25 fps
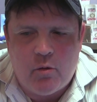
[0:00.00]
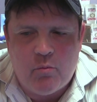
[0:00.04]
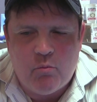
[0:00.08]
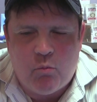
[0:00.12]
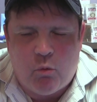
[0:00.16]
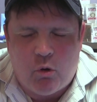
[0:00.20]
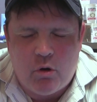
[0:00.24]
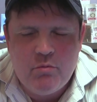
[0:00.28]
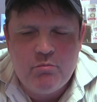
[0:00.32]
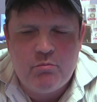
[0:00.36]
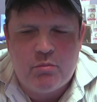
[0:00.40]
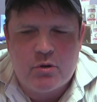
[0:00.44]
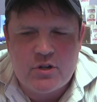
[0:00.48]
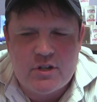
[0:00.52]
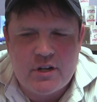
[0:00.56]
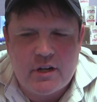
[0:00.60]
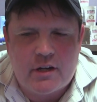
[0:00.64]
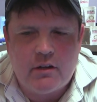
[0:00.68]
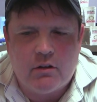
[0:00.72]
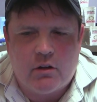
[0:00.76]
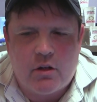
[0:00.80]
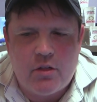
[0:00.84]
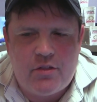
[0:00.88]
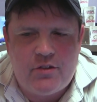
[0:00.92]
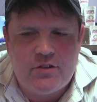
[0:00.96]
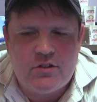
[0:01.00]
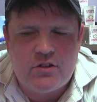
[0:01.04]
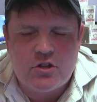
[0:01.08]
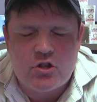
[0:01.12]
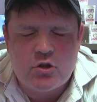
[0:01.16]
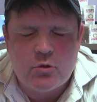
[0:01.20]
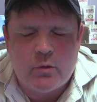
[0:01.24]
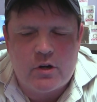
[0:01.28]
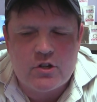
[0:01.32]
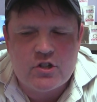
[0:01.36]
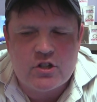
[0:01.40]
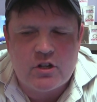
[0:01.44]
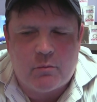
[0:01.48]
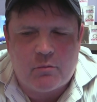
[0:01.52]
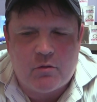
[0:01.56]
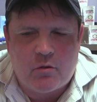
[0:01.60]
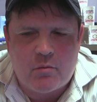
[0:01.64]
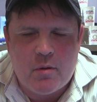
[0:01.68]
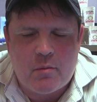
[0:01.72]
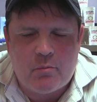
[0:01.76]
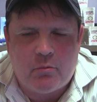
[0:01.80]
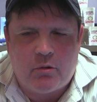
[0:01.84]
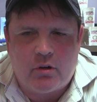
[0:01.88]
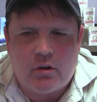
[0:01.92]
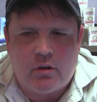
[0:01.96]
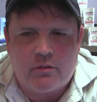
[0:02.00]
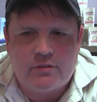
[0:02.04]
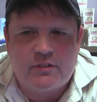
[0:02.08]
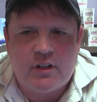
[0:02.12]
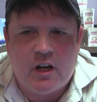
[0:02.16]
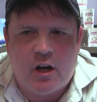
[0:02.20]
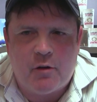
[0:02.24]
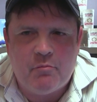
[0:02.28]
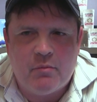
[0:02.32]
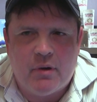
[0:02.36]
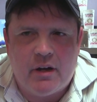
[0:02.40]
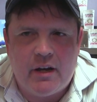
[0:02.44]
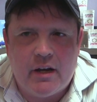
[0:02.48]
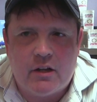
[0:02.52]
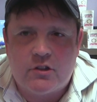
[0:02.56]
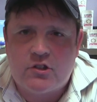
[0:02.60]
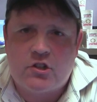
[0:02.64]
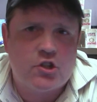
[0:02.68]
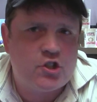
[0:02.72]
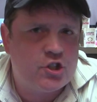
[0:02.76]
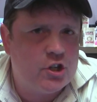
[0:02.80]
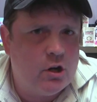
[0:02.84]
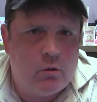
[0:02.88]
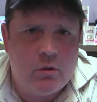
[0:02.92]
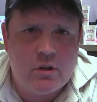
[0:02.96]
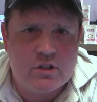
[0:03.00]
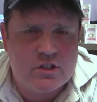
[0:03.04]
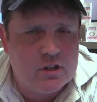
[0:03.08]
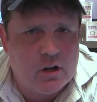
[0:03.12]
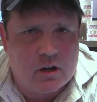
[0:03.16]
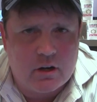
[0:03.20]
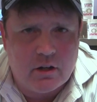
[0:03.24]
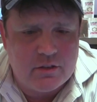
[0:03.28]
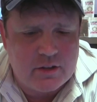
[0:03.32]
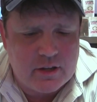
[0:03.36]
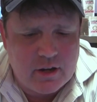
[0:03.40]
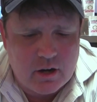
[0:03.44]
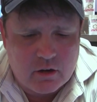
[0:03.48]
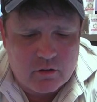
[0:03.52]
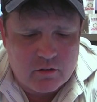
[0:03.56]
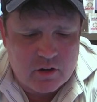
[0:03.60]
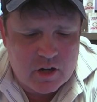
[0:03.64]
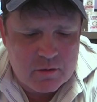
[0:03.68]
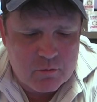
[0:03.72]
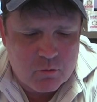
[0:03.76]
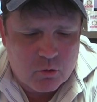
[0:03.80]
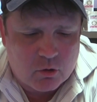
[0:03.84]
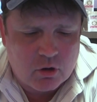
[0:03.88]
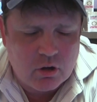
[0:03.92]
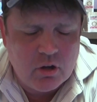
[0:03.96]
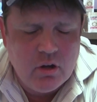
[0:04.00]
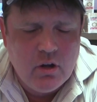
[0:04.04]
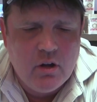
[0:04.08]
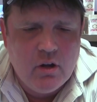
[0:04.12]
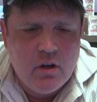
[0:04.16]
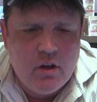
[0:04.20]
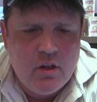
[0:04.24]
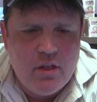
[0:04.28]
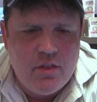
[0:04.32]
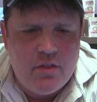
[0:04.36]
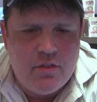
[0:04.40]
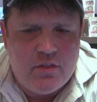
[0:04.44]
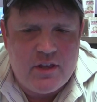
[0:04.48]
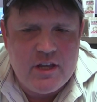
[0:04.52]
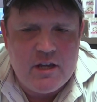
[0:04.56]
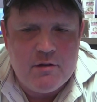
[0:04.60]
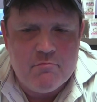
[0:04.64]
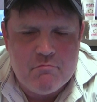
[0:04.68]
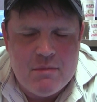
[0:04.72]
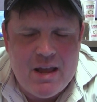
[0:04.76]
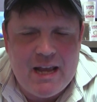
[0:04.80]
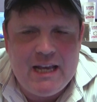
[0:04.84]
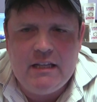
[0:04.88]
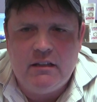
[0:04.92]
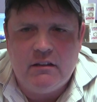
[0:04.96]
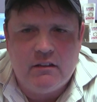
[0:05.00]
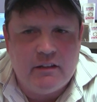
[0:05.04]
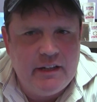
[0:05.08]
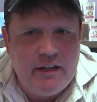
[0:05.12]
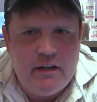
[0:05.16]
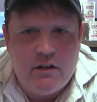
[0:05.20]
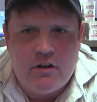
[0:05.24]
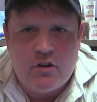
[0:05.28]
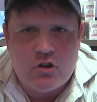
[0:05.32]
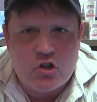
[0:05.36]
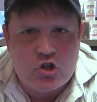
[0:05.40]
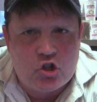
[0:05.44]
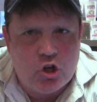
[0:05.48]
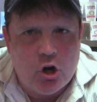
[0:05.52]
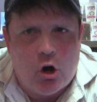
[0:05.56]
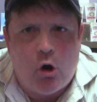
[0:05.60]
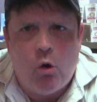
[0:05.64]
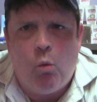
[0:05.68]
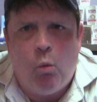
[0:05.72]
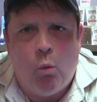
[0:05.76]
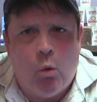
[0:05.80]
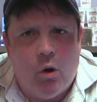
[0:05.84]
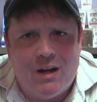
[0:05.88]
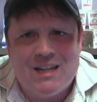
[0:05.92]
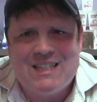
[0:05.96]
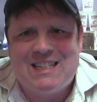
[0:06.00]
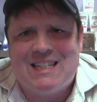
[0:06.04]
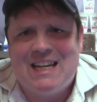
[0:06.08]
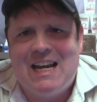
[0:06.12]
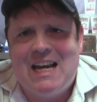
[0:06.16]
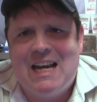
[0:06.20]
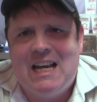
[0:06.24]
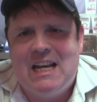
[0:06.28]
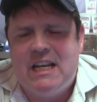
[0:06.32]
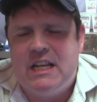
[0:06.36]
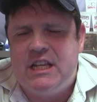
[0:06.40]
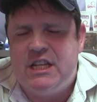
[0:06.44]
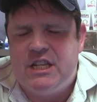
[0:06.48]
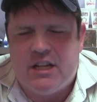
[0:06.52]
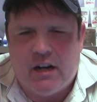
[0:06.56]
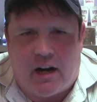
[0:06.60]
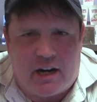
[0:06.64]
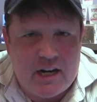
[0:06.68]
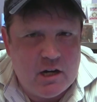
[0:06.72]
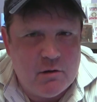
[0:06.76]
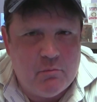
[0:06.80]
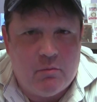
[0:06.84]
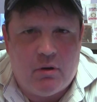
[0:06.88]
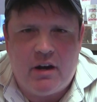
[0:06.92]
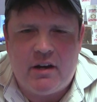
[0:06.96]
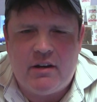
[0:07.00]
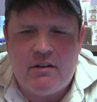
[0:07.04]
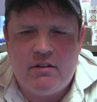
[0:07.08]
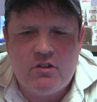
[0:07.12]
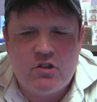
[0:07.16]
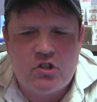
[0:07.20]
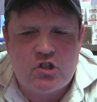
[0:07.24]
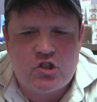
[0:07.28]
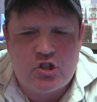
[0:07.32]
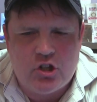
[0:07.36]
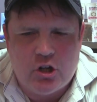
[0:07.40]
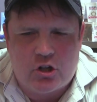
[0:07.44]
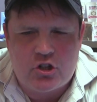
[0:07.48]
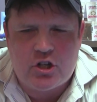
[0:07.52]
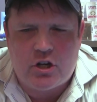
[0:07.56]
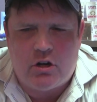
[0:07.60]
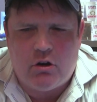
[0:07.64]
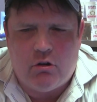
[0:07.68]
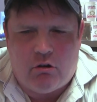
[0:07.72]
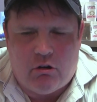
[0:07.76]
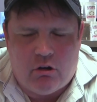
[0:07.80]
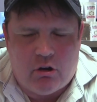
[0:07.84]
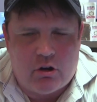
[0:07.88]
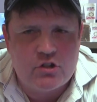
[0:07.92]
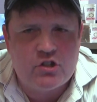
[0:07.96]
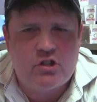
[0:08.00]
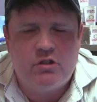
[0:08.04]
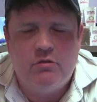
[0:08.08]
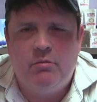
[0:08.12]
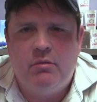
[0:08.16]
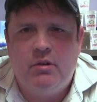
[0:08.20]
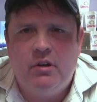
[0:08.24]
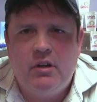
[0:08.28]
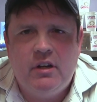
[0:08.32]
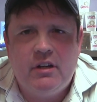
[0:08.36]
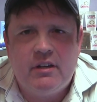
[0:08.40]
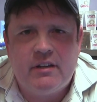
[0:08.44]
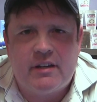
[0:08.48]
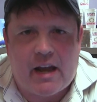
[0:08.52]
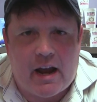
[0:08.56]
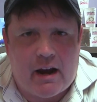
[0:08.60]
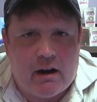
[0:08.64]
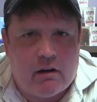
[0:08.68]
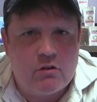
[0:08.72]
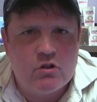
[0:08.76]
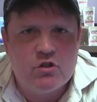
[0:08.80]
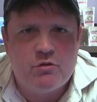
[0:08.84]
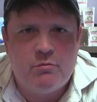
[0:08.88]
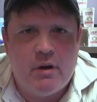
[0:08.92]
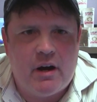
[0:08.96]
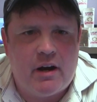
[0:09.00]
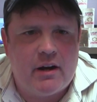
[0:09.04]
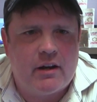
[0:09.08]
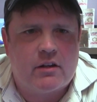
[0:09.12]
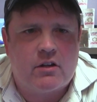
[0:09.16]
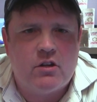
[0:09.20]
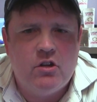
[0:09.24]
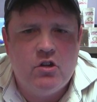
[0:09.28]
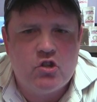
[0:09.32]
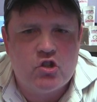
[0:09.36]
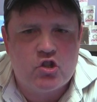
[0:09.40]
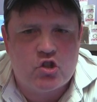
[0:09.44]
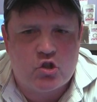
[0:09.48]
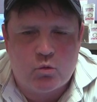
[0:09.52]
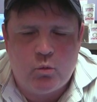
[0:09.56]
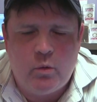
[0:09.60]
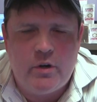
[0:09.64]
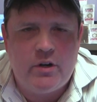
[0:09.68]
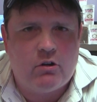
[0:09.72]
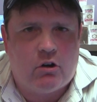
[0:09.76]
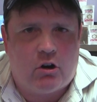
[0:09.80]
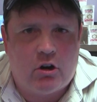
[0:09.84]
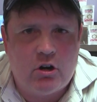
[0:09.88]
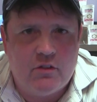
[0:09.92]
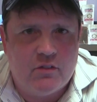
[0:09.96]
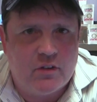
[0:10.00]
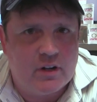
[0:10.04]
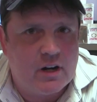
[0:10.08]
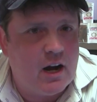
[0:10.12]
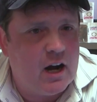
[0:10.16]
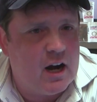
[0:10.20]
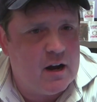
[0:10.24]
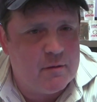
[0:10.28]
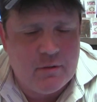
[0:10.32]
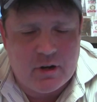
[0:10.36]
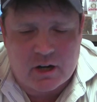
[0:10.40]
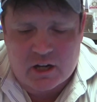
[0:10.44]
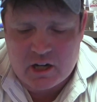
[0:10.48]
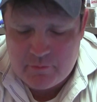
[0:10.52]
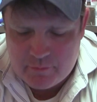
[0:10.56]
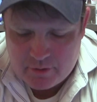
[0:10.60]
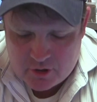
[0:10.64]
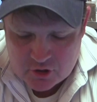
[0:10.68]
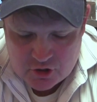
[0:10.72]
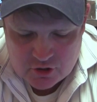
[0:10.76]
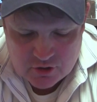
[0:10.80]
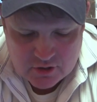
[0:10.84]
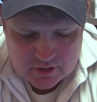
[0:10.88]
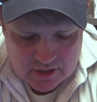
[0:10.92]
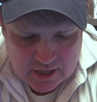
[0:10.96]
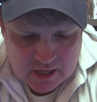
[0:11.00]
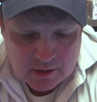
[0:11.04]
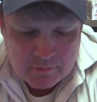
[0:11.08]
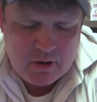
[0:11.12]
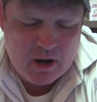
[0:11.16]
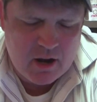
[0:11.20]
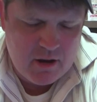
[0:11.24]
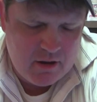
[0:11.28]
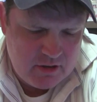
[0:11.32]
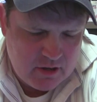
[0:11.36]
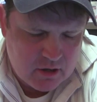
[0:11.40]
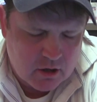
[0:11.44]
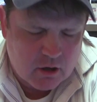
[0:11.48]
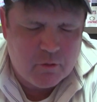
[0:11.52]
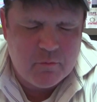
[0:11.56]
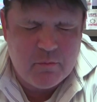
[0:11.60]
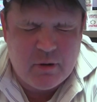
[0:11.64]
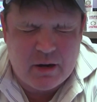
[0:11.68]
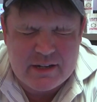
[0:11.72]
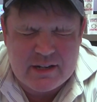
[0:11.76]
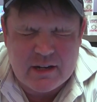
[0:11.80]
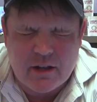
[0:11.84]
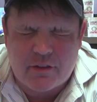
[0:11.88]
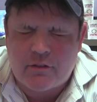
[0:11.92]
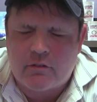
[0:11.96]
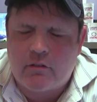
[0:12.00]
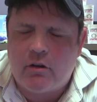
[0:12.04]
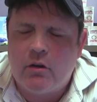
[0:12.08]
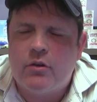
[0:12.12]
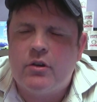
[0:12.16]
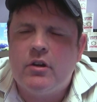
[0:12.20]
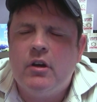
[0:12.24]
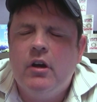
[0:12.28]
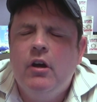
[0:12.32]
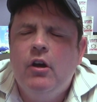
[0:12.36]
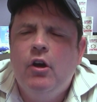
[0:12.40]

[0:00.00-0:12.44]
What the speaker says: One particular situation I'm remembering off the top of my head, it's a show that's not on the air anymore. The main lead of the show was dynamite. Such an awesome, charismatic, sweetheart of a guy. I'm not going to mention the name, it might down the road.